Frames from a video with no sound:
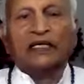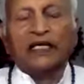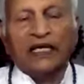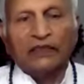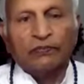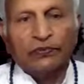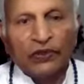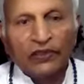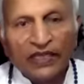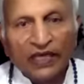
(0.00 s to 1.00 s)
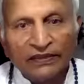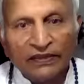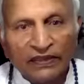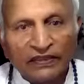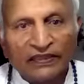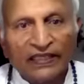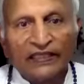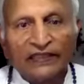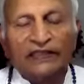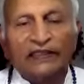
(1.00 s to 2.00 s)
And pure
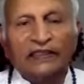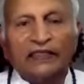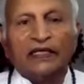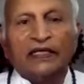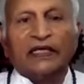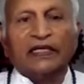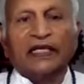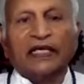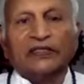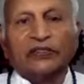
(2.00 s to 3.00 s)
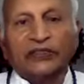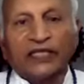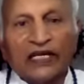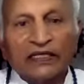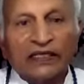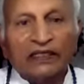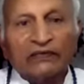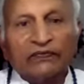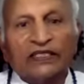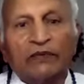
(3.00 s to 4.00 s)
consciousness gets tangled
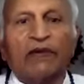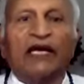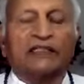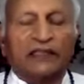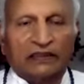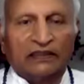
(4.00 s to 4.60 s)
with matter.